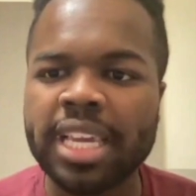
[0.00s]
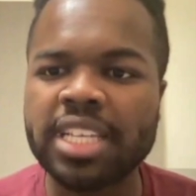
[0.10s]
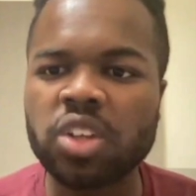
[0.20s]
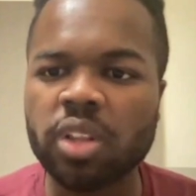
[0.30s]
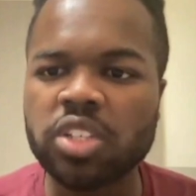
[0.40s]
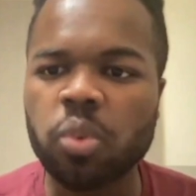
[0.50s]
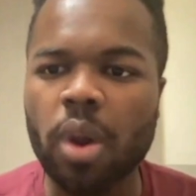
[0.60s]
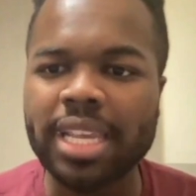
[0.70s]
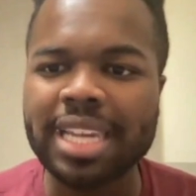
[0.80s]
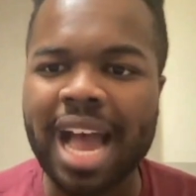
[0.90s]
He's only
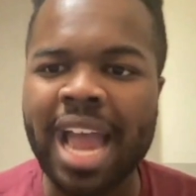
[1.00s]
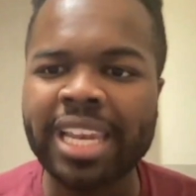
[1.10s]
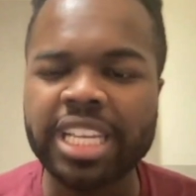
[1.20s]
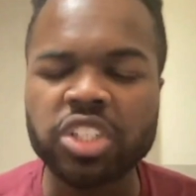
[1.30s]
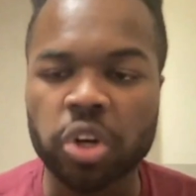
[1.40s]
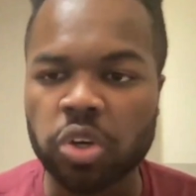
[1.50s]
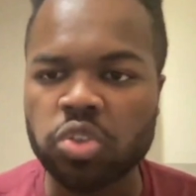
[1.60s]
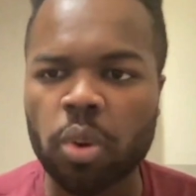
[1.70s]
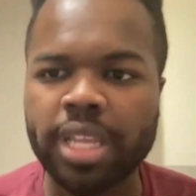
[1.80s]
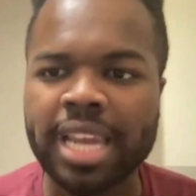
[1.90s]
29. He turned
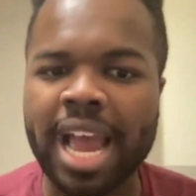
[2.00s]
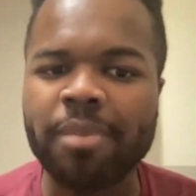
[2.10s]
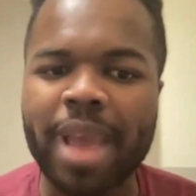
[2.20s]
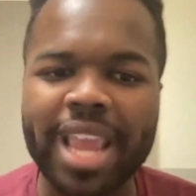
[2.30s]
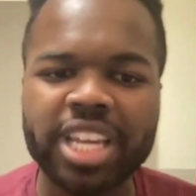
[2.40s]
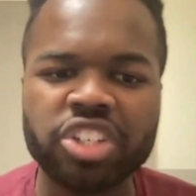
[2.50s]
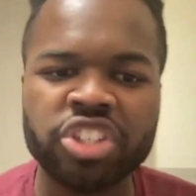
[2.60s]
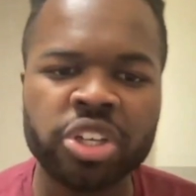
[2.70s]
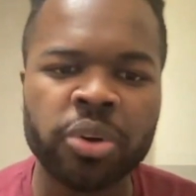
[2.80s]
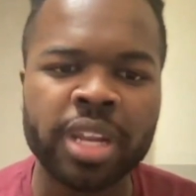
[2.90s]
29 back in
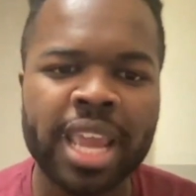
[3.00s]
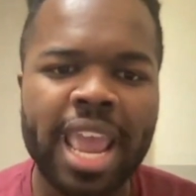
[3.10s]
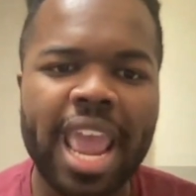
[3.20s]
June.